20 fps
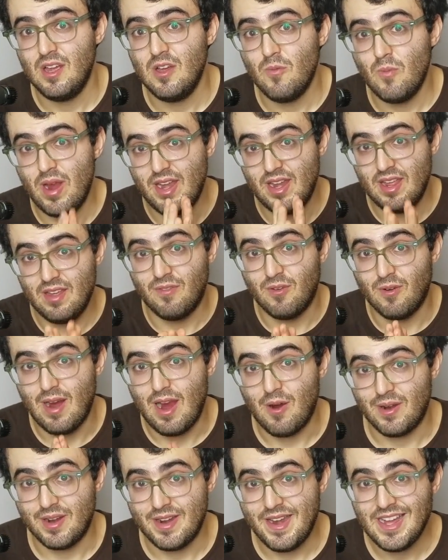waiting for
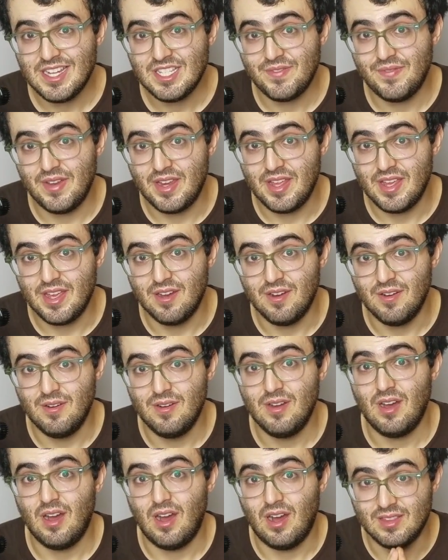our next video
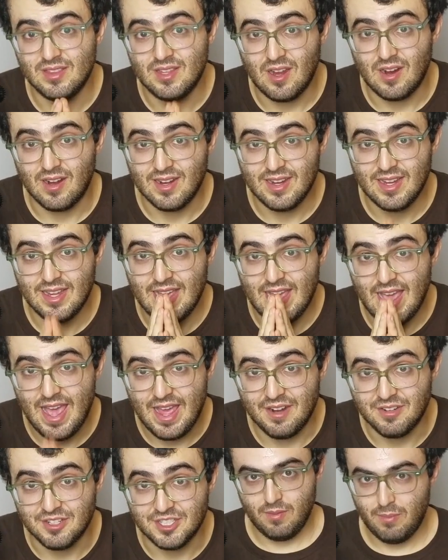on dark
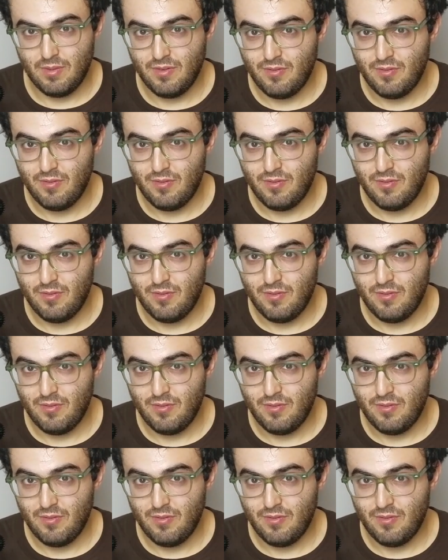energy.